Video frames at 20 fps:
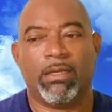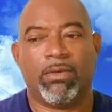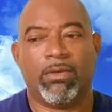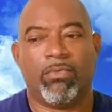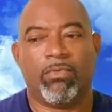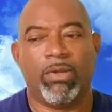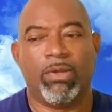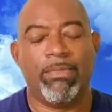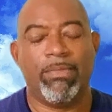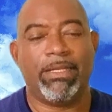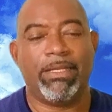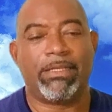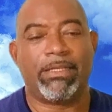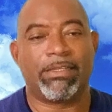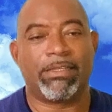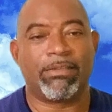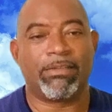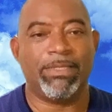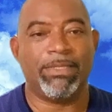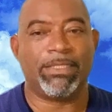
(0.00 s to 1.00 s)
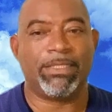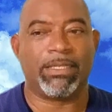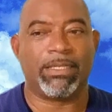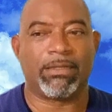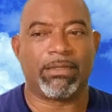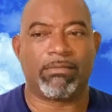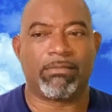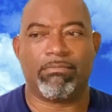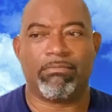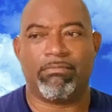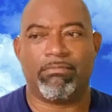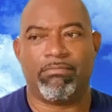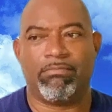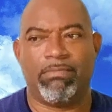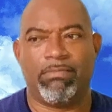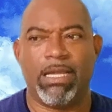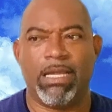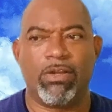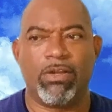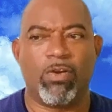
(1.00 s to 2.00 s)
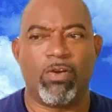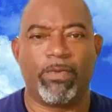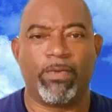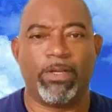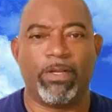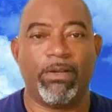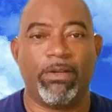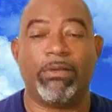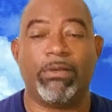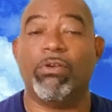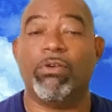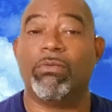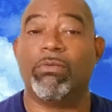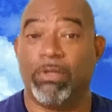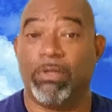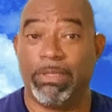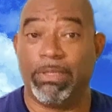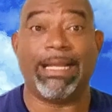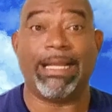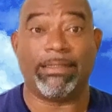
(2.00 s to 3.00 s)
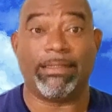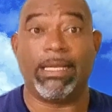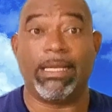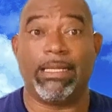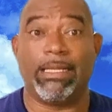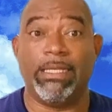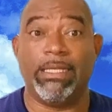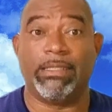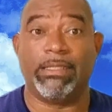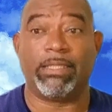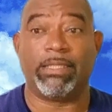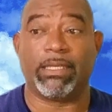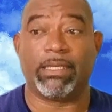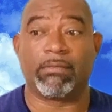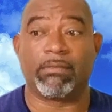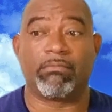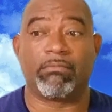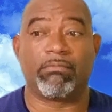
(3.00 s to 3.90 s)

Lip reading: What do you mean the child's going to be sick? Being confident, no, that child is sick.